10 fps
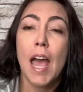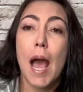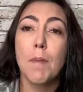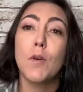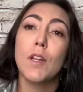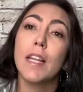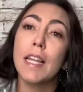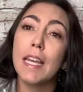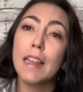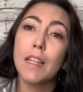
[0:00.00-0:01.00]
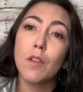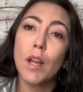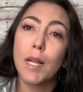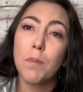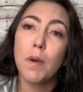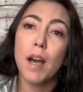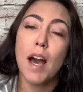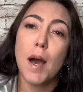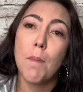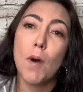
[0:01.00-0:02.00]
I'm going to link the Thredup
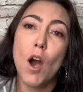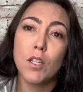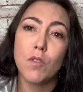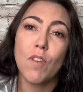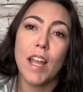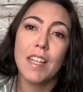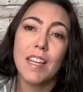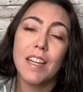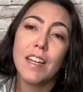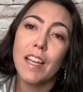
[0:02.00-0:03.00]
box right here